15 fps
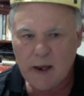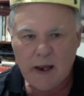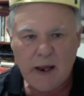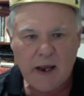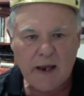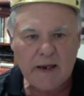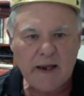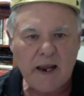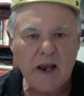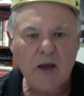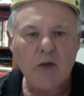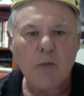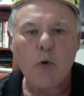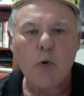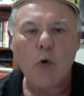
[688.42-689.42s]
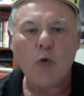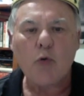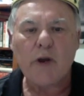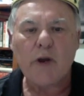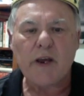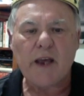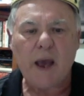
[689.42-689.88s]
And now the pawn
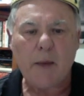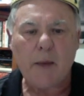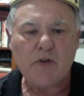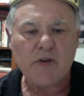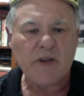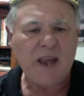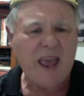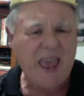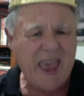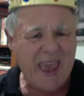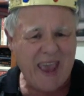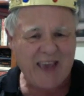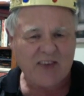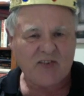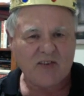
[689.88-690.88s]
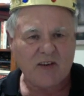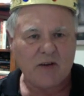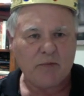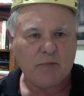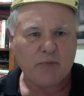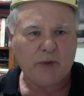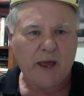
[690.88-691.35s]
recaptured.
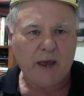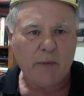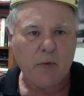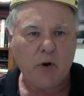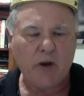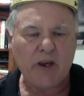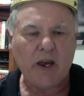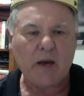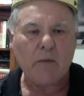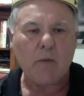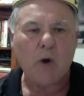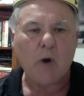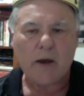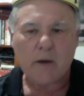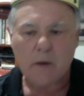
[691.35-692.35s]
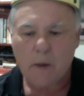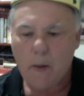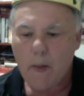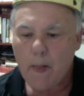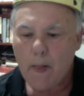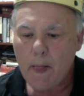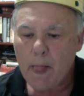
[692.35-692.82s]
Excellent play by young Michael.
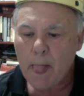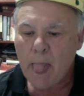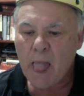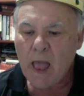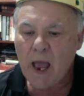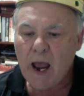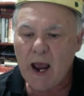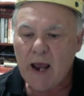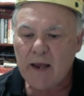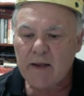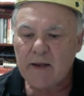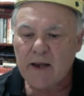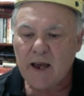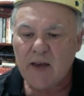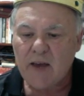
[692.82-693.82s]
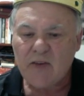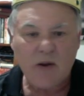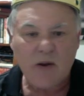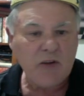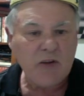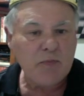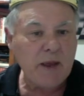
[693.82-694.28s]
And so
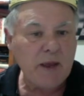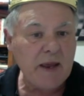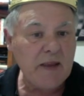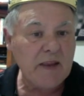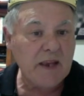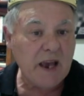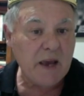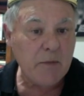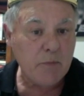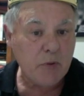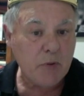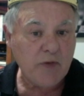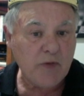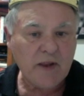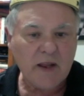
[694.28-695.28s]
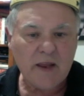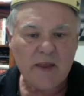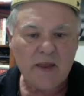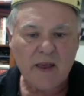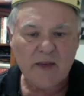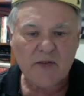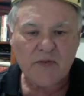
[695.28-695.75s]
he's played the game perfectly
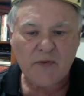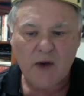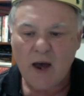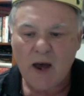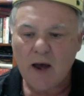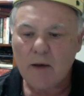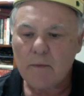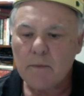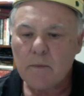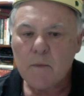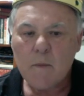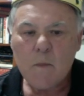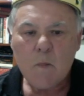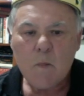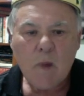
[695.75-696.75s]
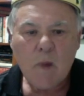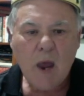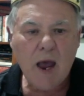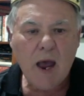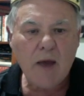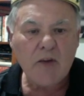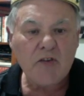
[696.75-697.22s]
thus far.
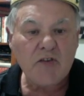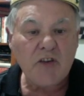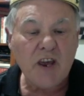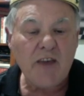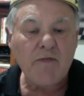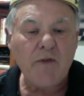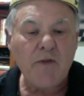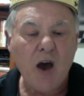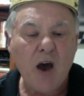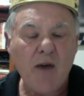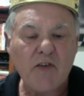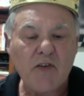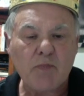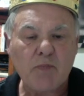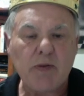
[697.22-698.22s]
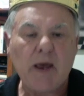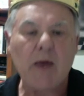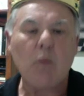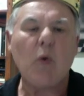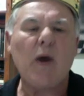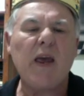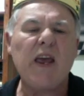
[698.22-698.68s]
d5 is played.
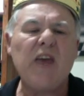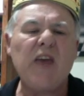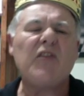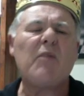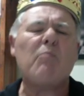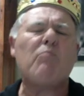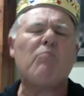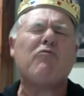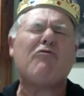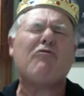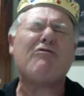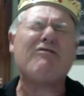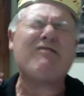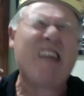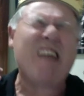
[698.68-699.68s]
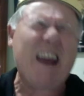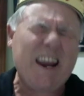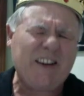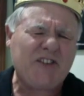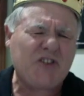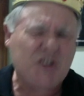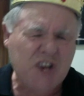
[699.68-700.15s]
Well, here's a
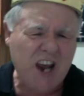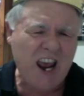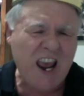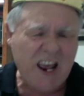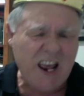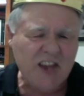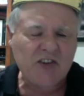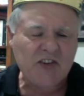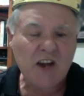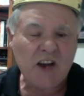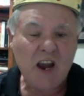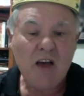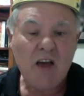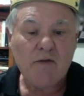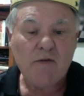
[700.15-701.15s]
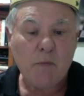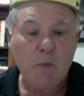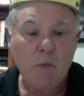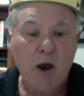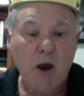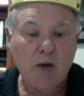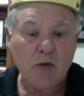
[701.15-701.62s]
great chance for
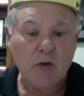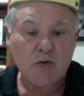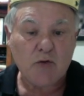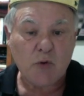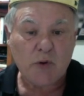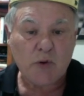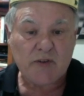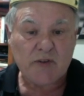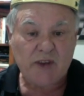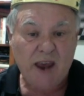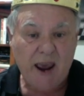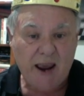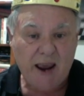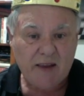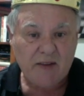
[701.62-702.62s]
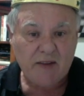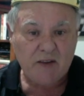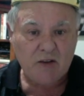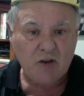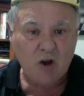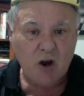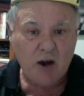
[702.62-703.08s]
Michael to attack the
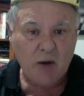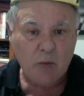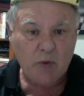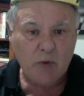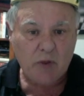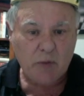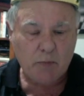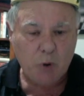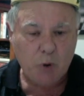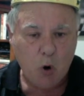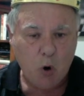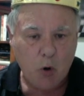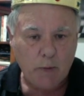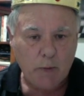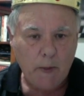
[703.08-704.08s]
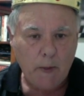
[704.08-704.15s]
knight with the pawn